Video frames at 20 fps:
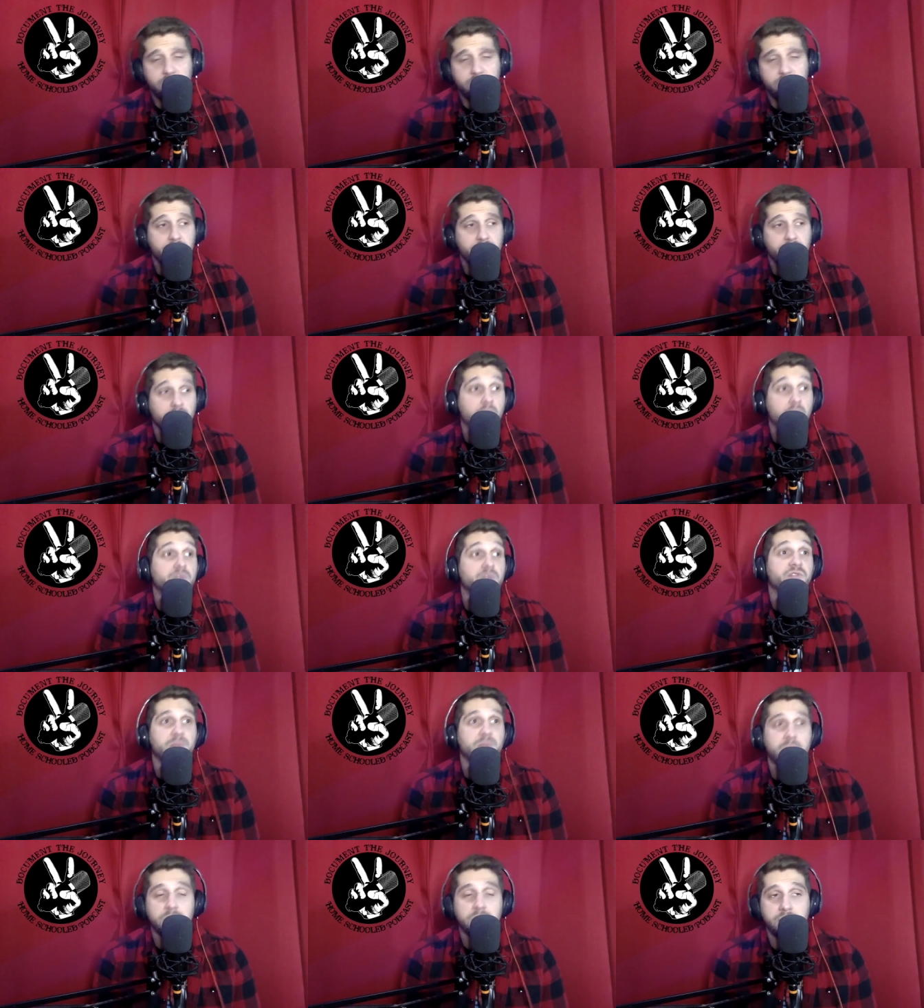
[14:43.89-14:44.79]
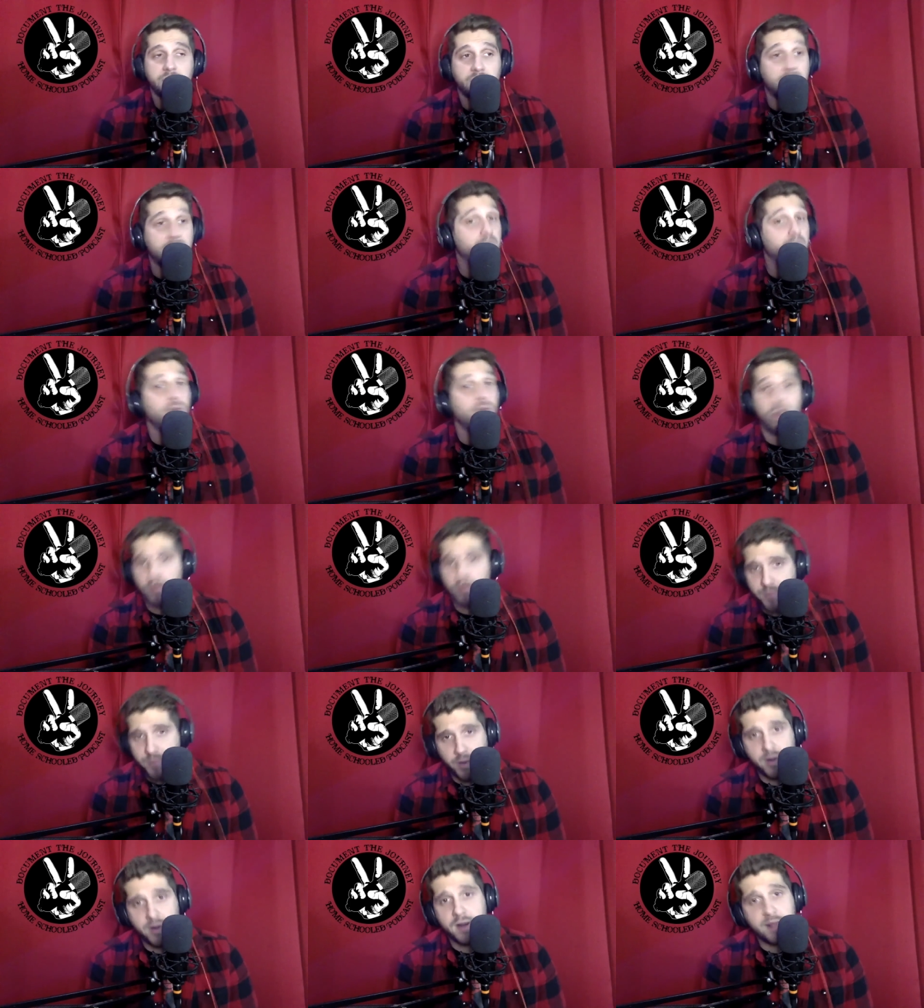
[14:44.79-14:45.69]
And if you're unfamiliar, I'll
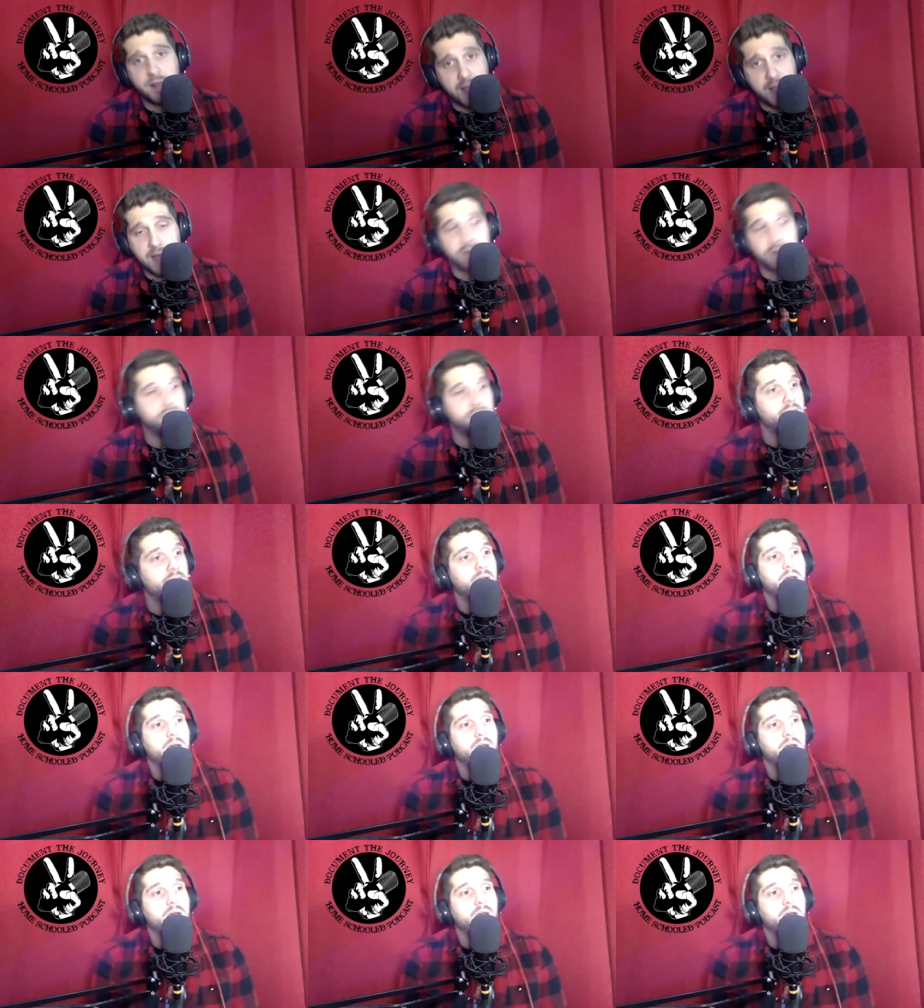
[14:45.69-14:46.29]
harp on it again.